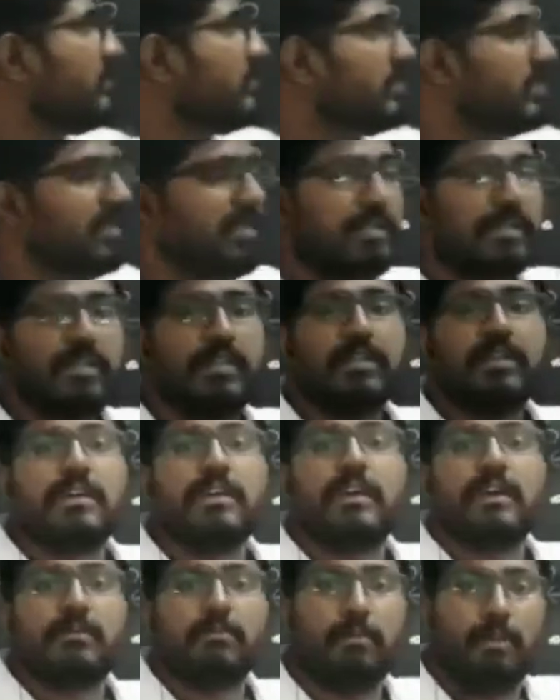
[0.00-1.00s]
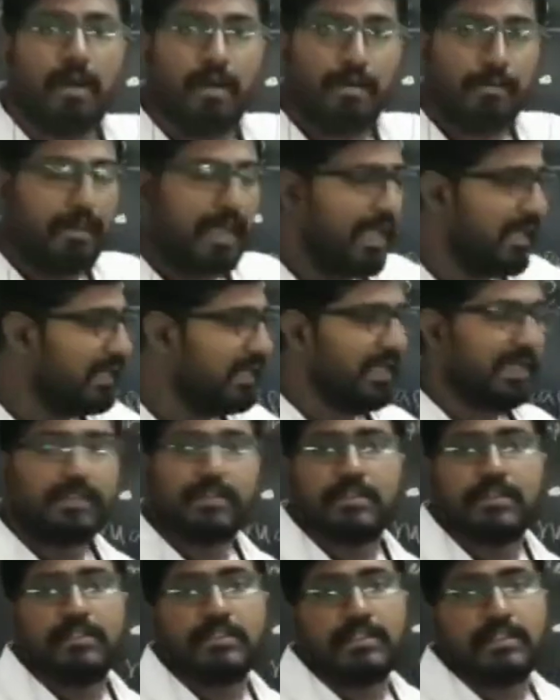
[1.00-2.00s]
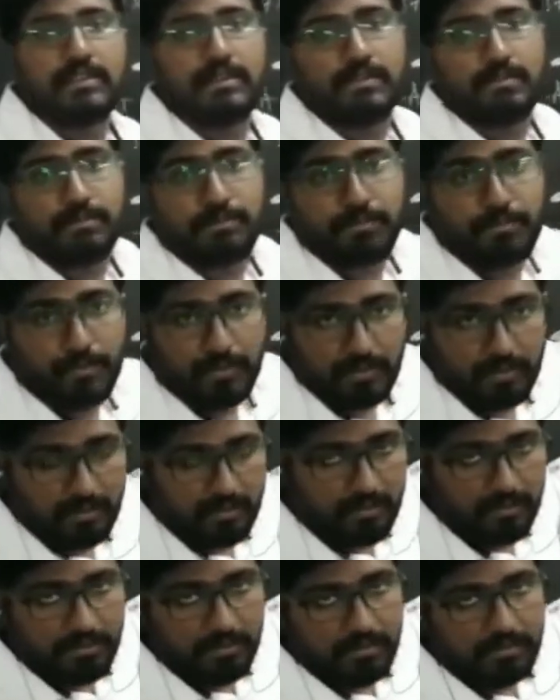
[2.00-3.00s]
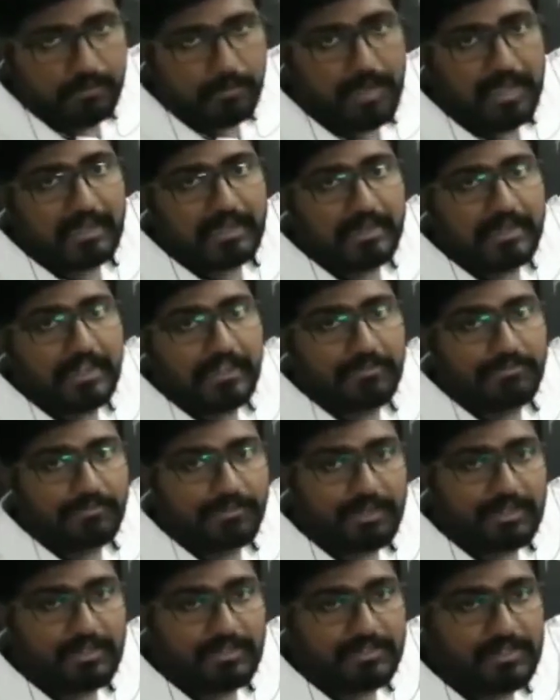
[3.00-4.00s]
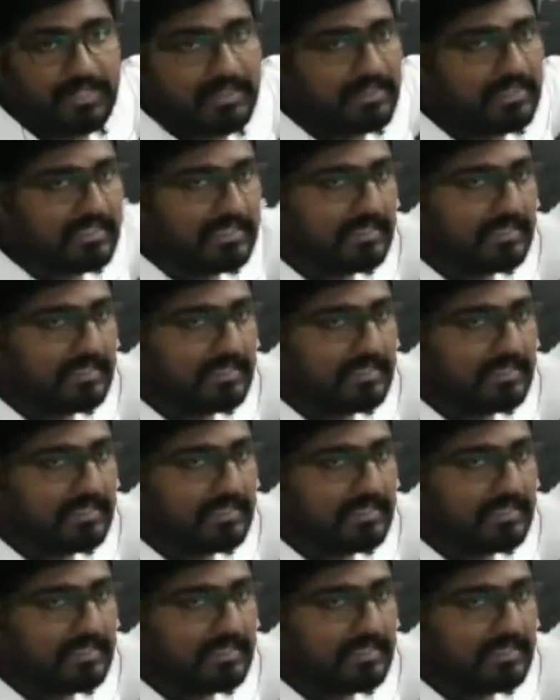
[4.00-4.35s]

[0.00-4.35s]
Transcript: of the bar magnet, the magnetic field strength